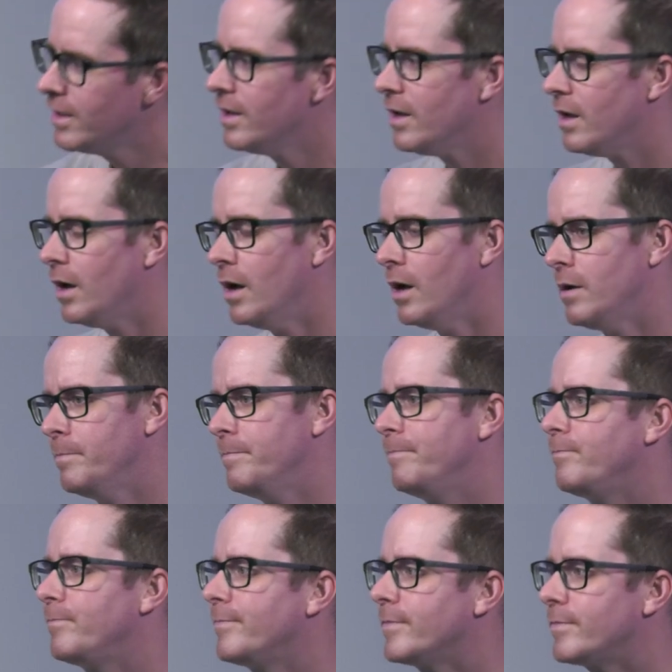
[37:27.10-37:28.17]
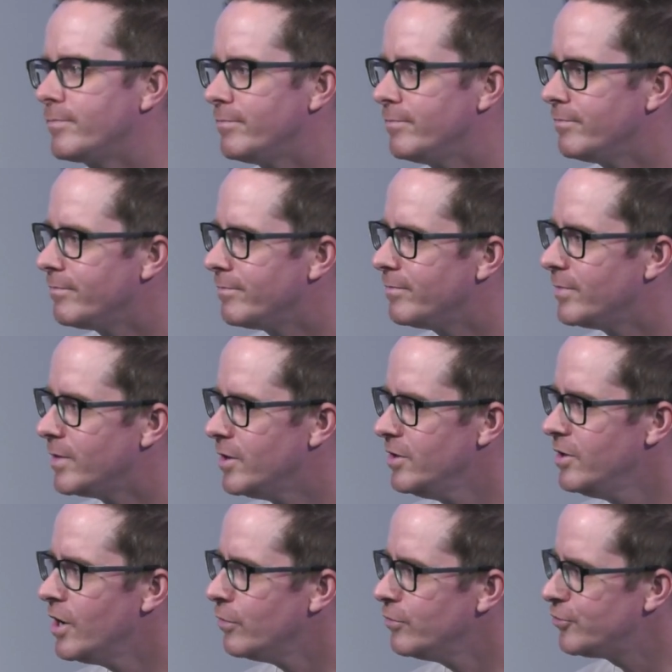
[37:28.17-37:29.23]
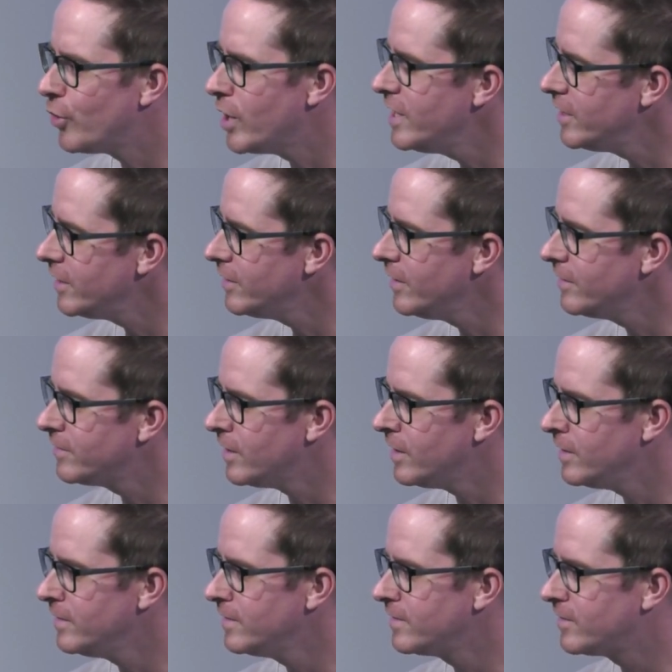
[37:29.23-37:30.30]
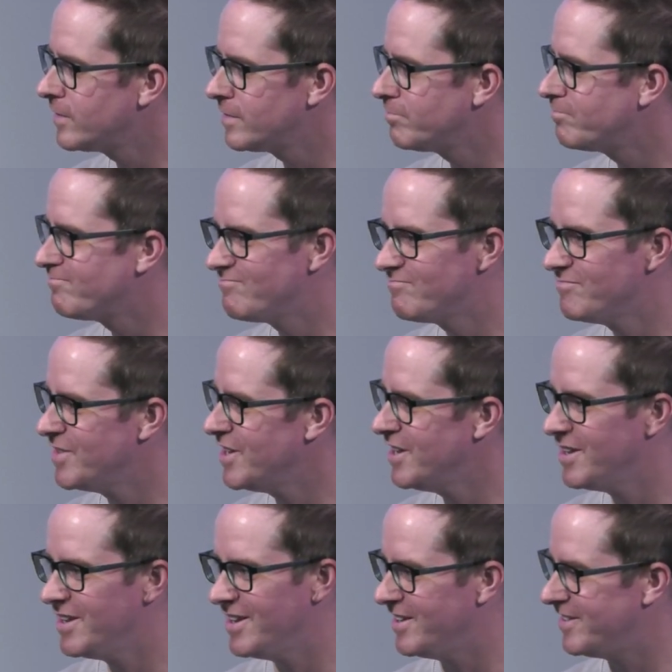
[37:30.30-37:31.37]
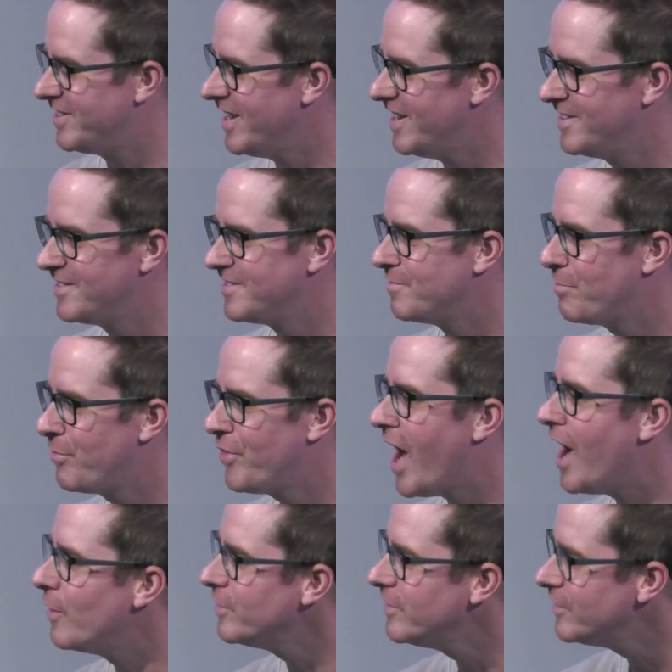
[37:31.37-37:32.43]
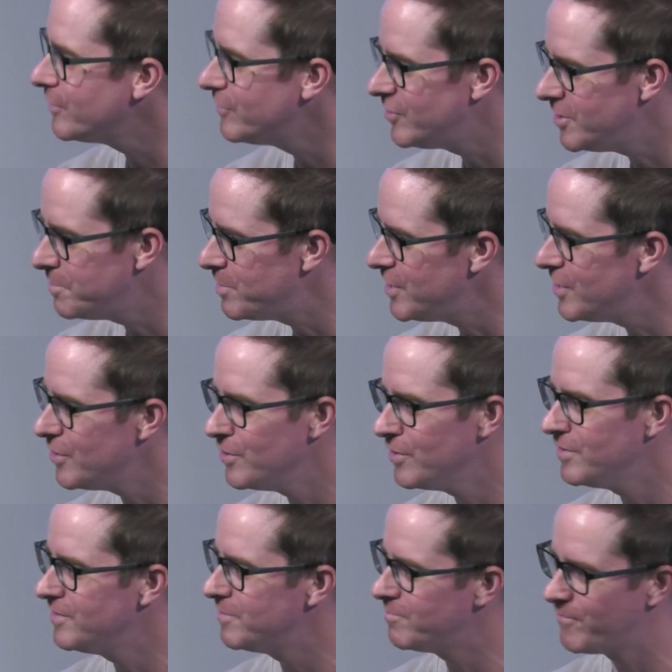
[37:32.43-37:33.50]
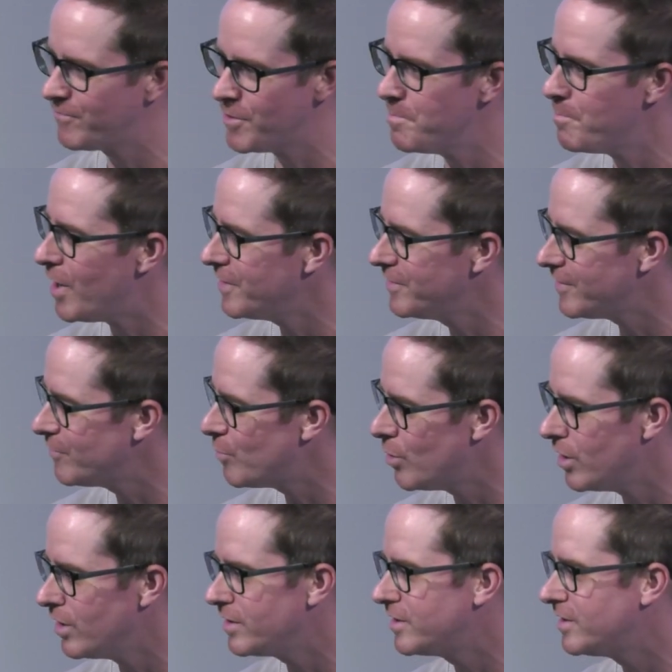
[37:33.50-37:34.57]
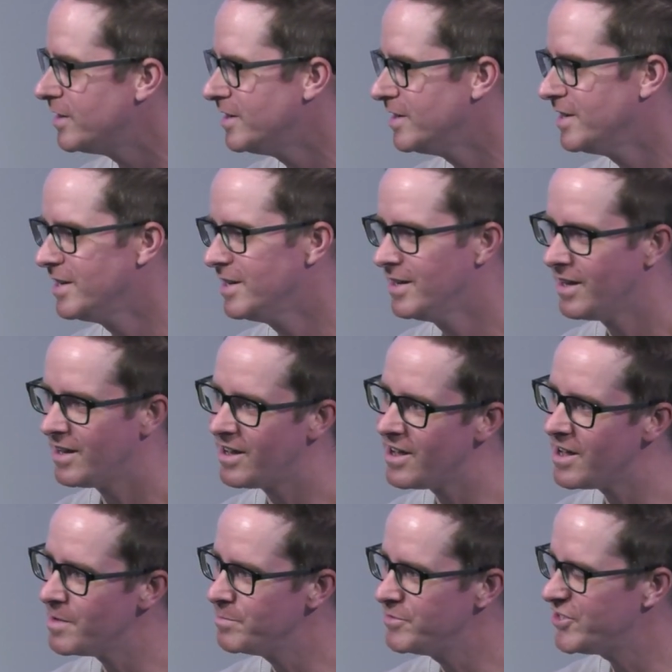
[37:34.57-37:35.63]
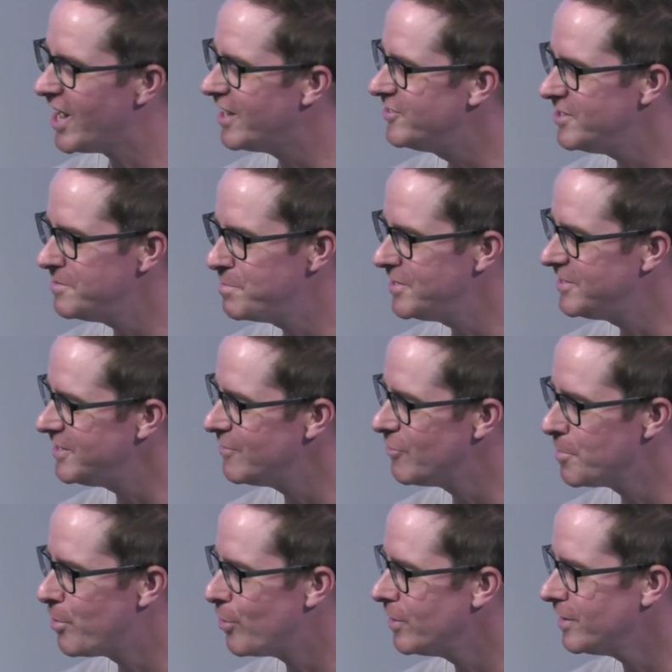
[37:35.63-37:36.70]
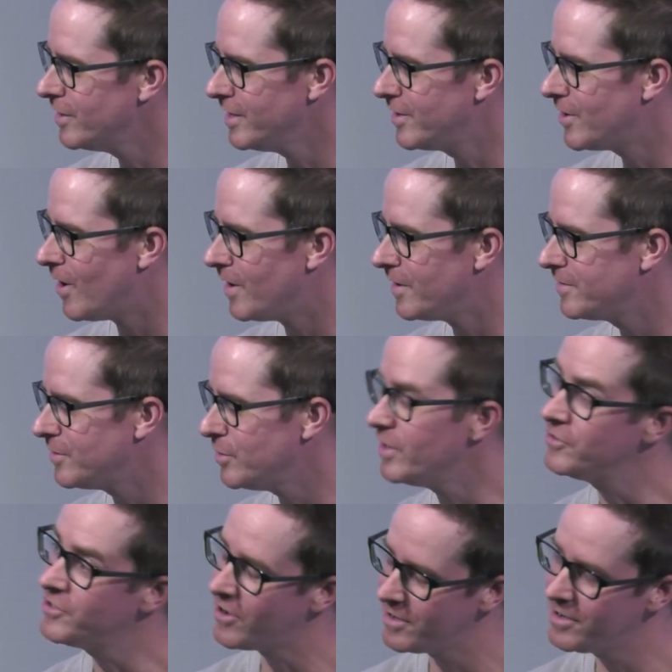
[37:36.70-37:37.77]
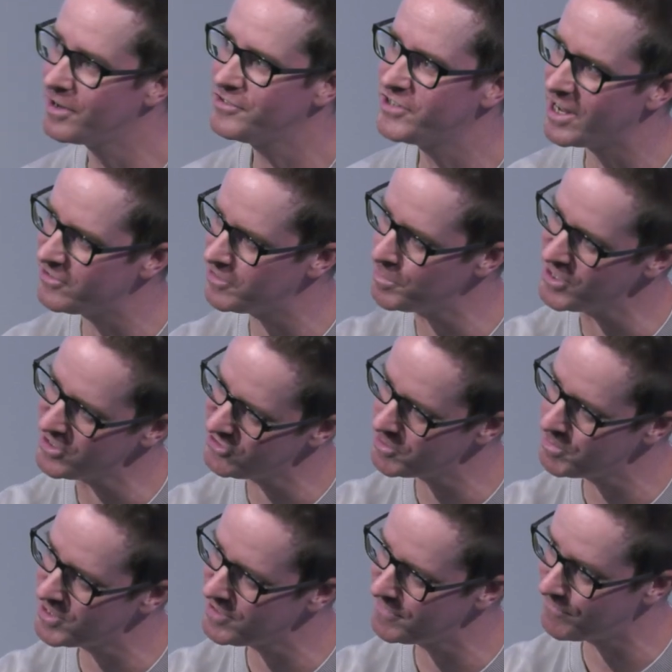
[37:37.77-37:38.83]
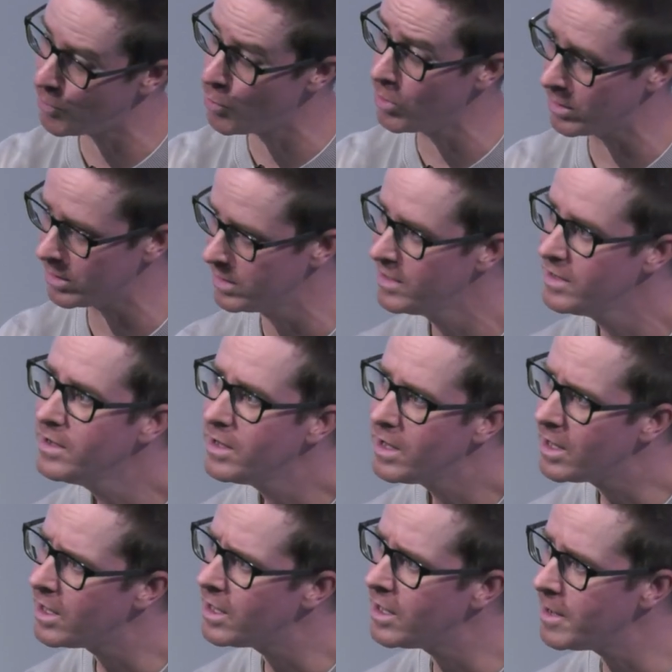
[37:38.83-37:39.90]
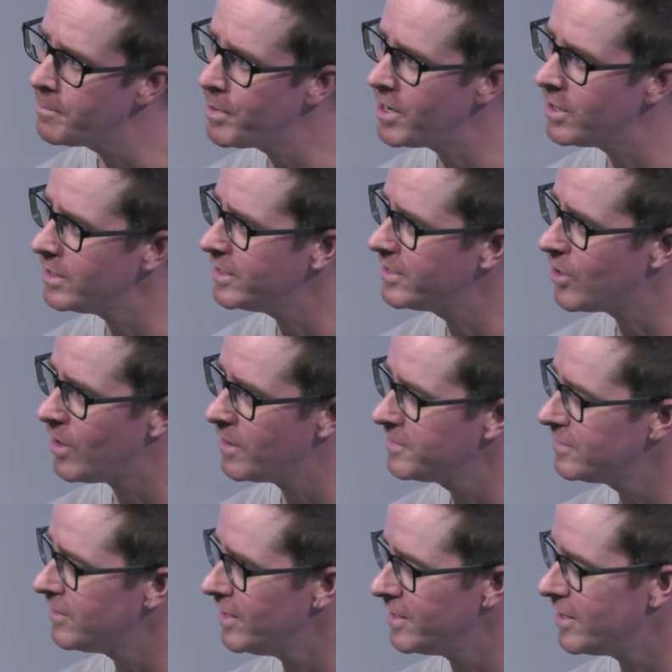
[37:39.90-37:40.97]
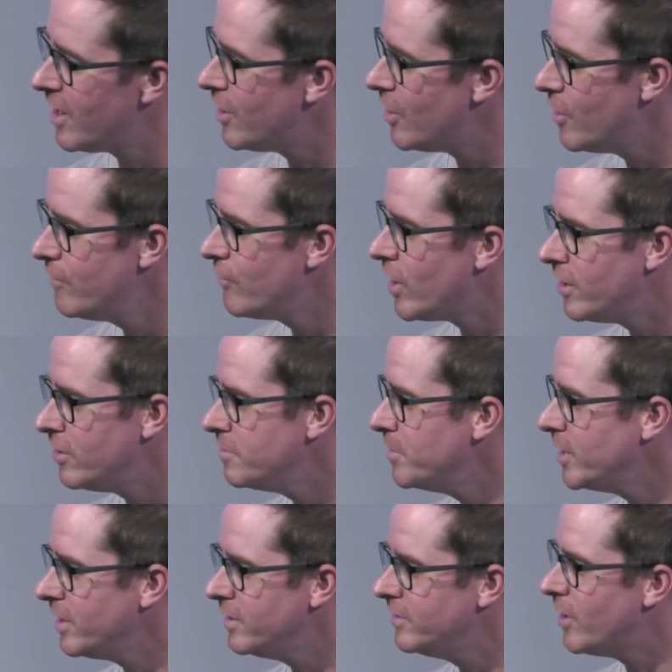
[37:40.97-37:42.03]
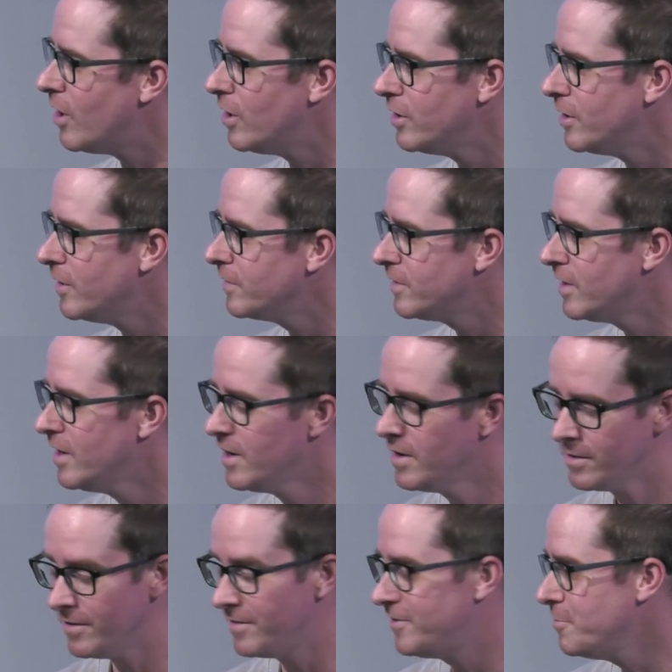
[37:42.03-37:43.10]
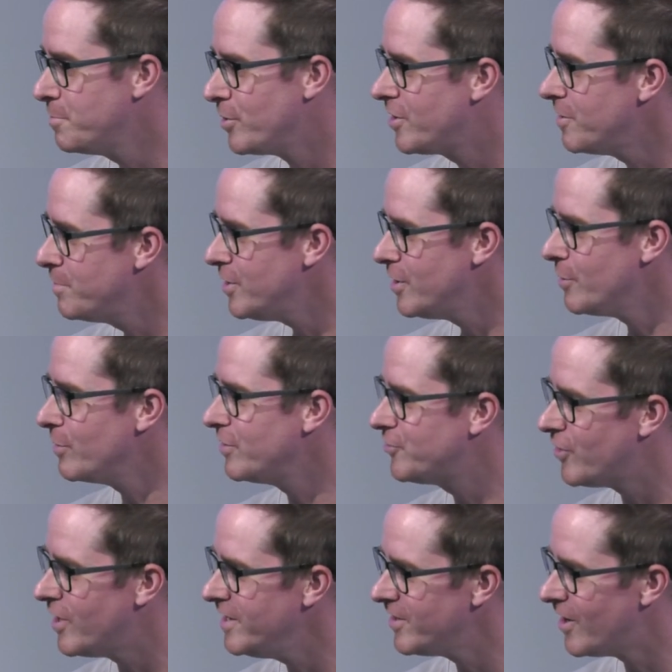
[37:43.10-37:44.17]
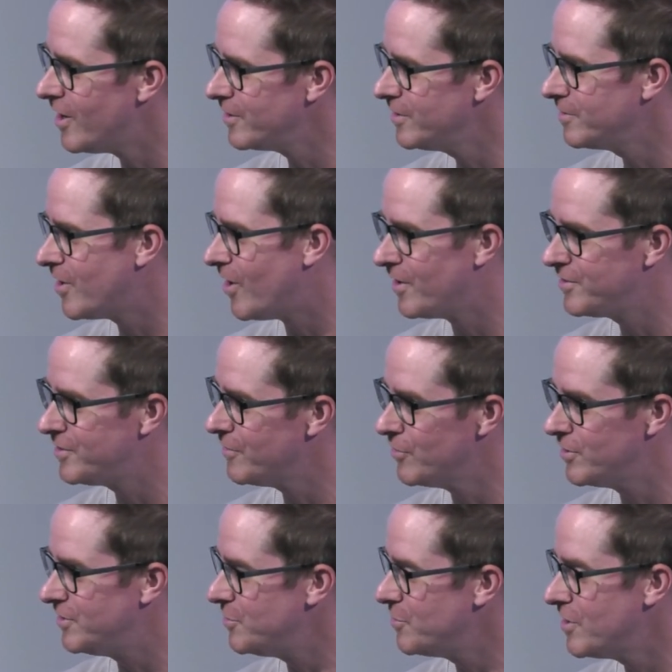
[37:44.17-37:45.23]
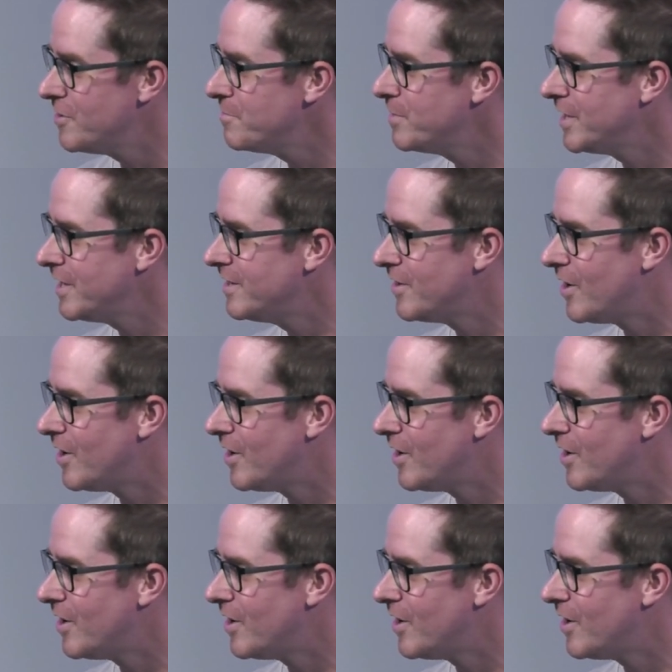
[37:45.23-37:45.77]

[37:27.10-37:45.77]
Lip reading: You know, training these things takes thousands of GPUs, for months of work. ChatGPT reportedly costs, GPT-4 apparently costs like over $100 million. The supercomputer was trained on cost over $200 million.